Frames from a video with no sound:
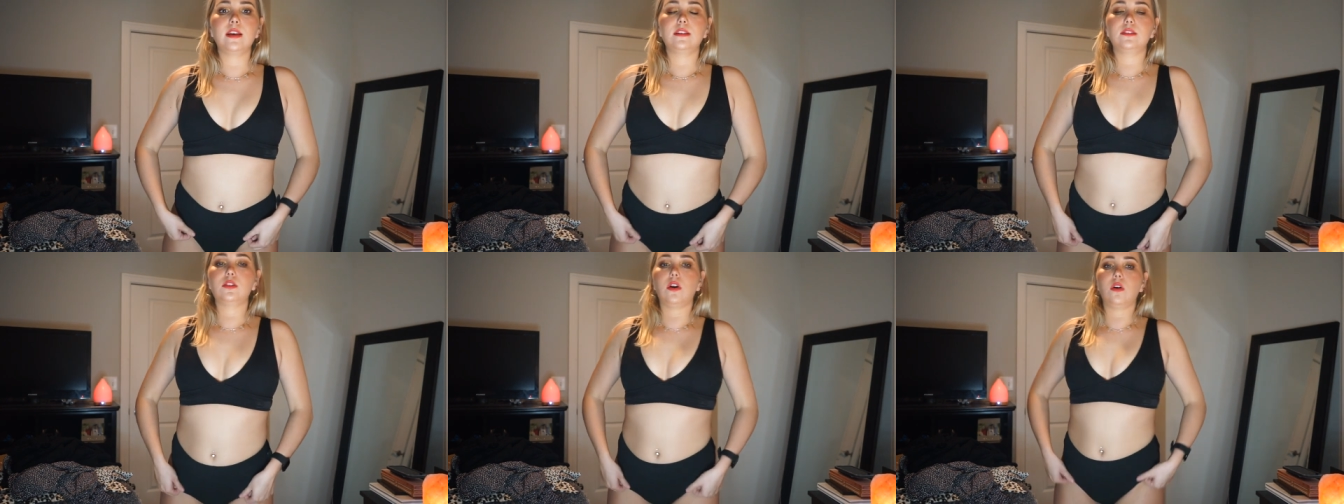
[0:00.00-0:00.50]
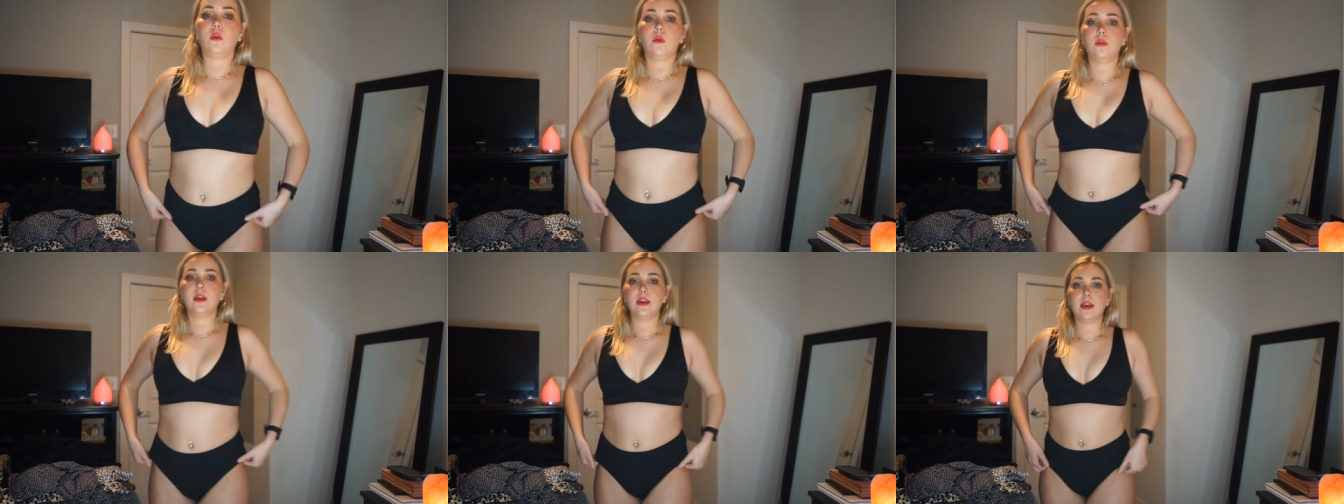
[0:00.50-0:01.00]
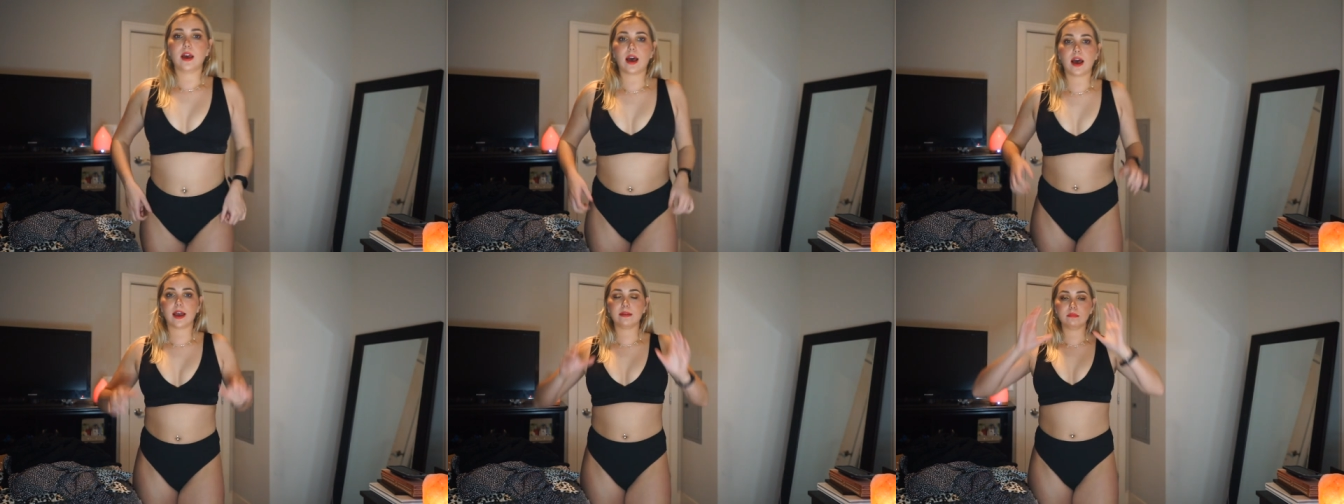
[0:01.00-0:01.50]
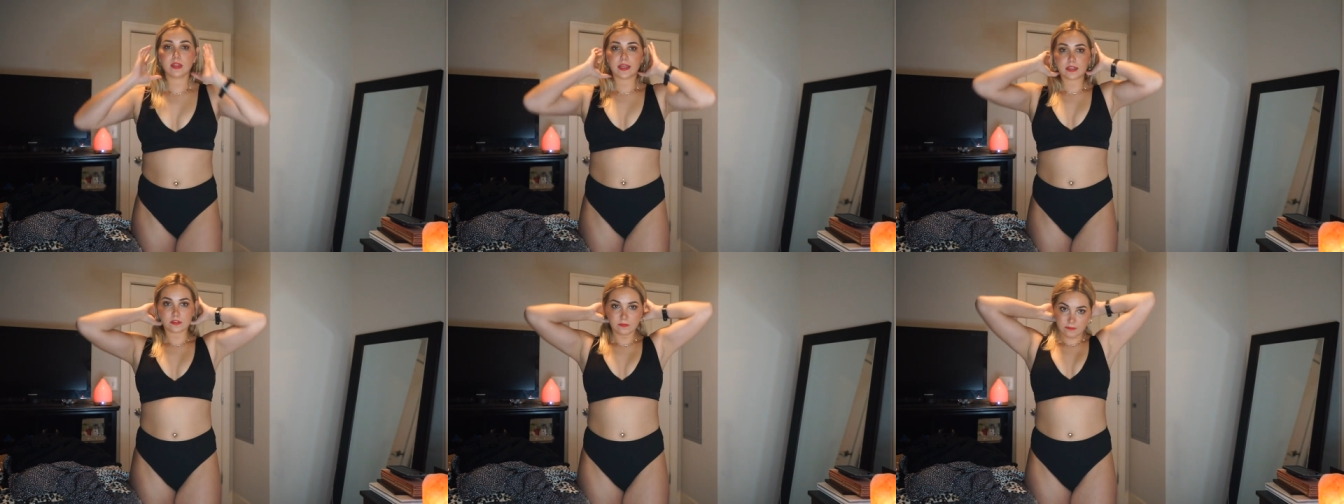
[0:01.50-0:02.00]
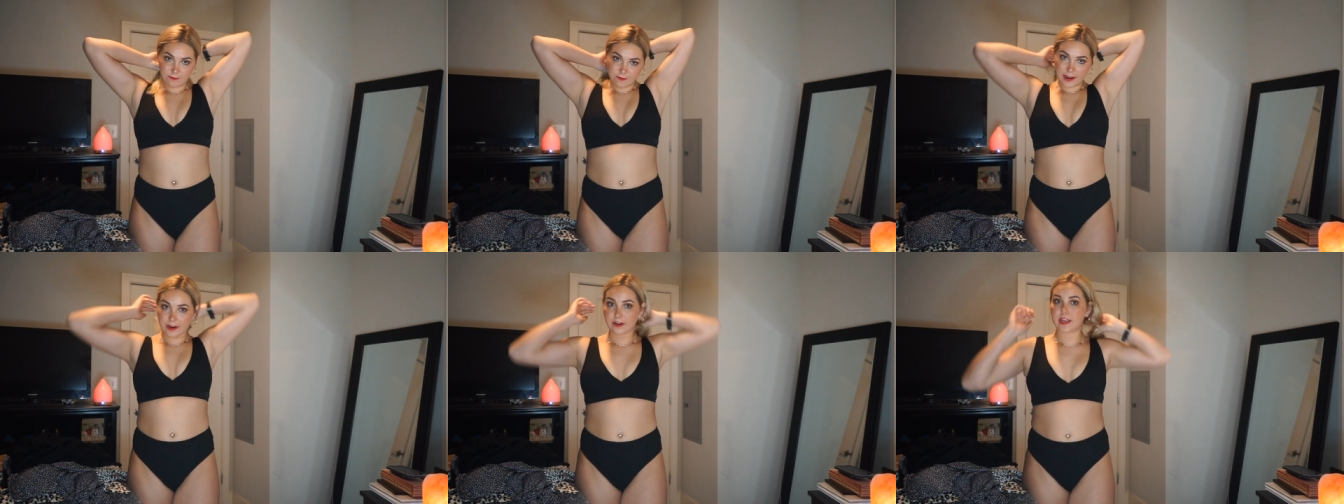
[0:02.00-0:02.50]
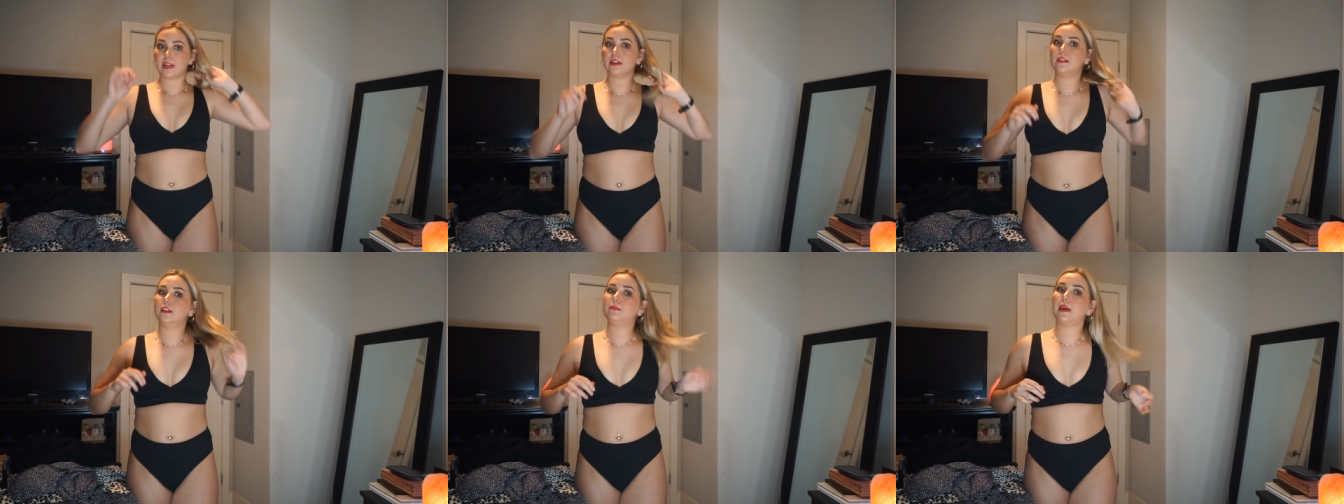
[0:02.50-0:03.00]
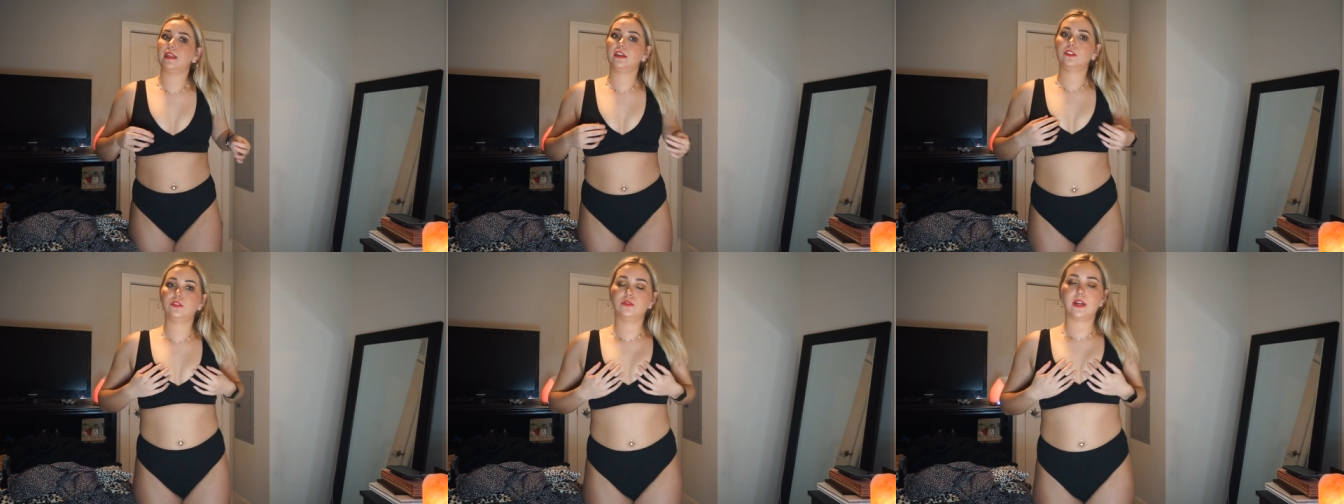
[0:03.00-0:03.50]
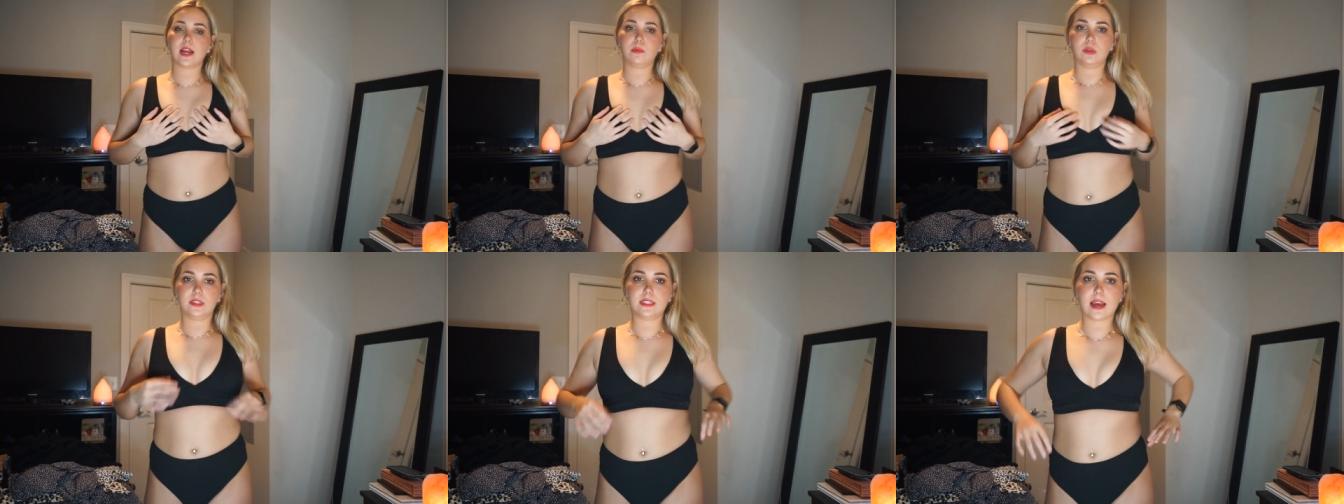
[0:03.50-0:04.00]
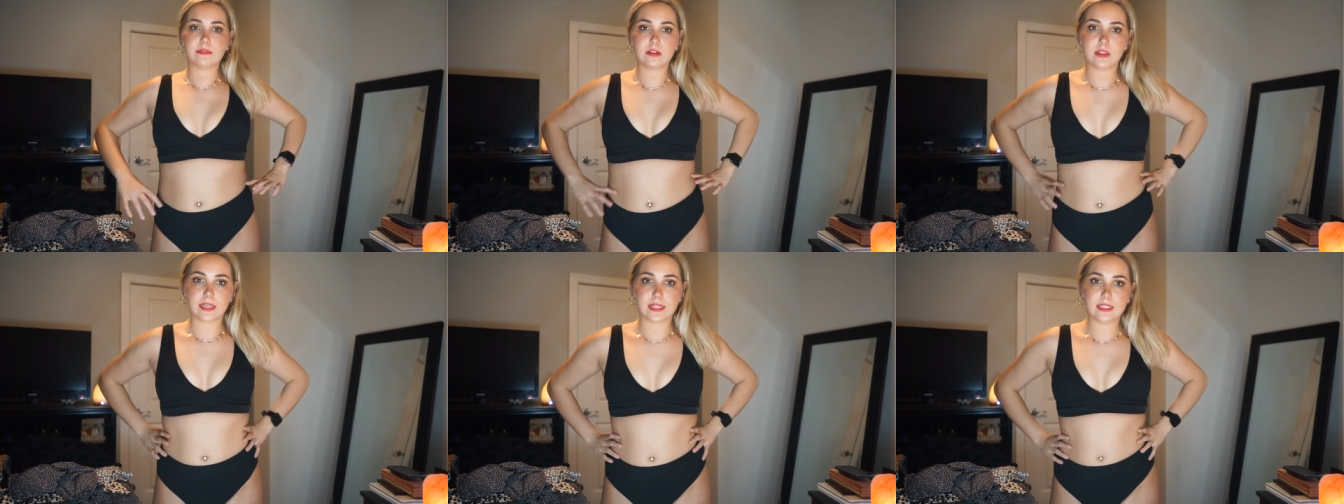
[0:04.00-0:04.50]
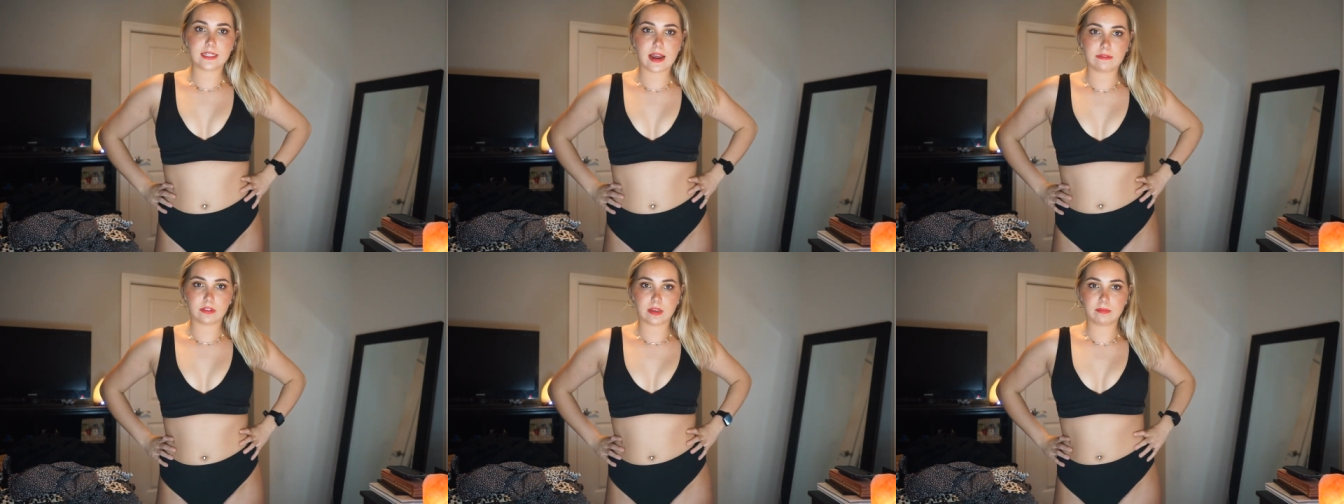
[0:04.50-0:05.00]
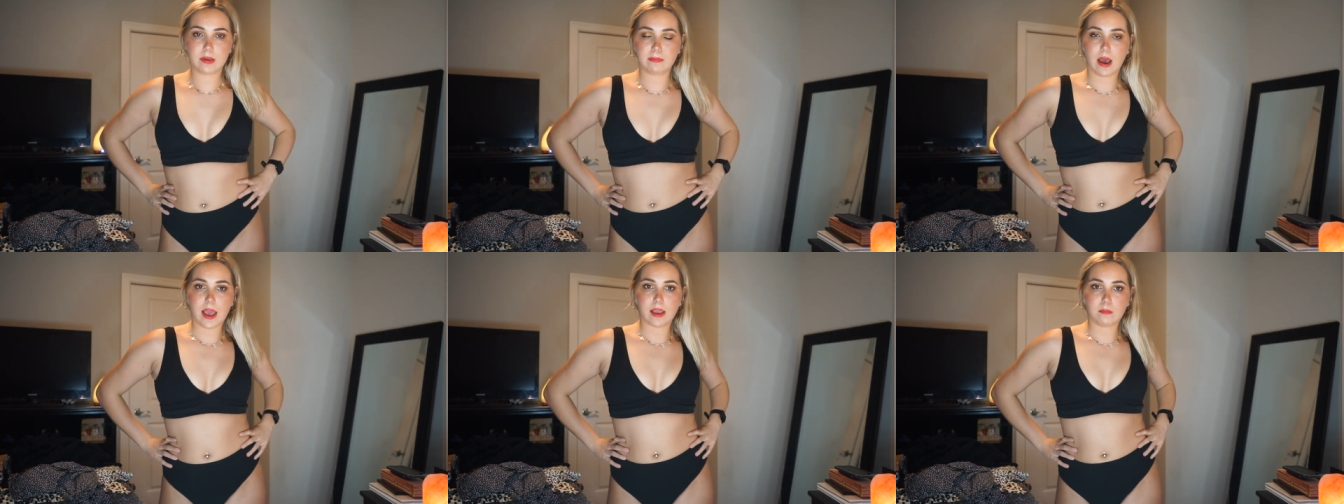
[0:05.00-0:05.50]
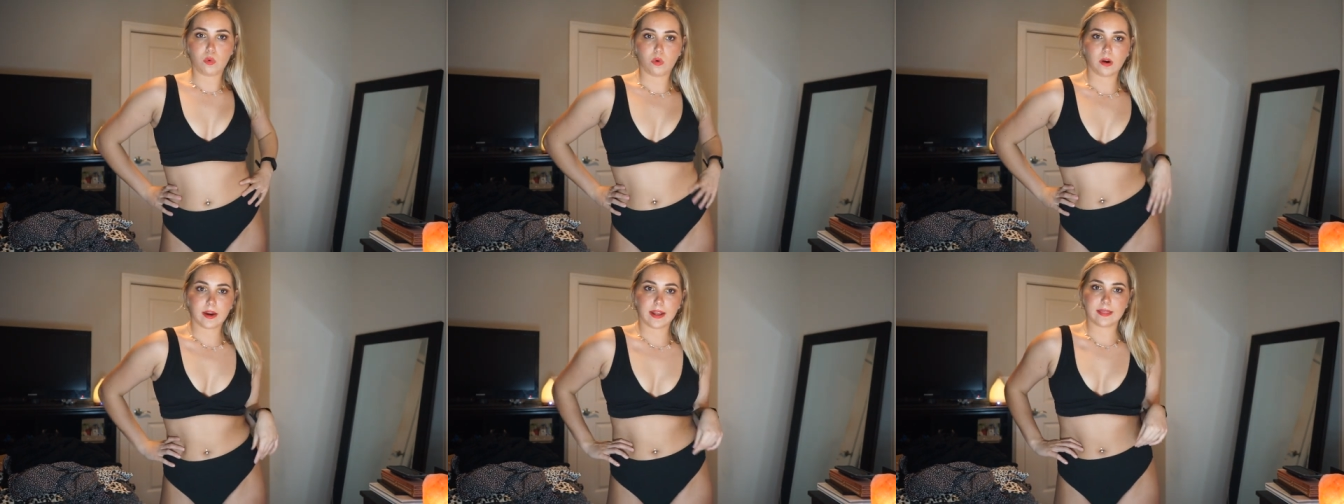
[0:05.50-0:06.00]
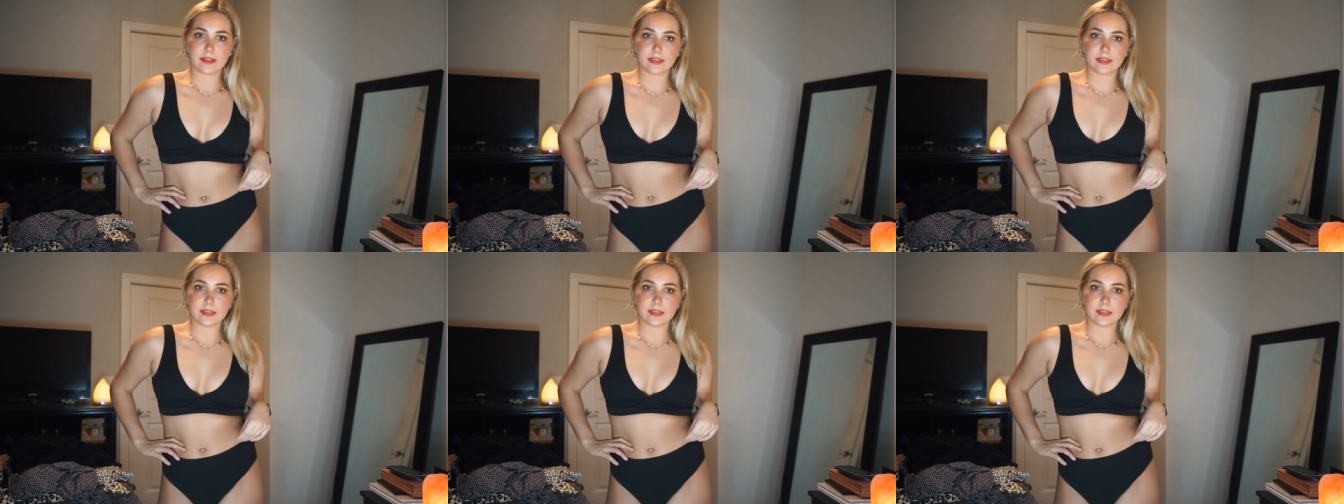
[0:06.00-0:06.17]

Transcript: So I'm like very into this bathing suit and I will definitely, definitely be buying more in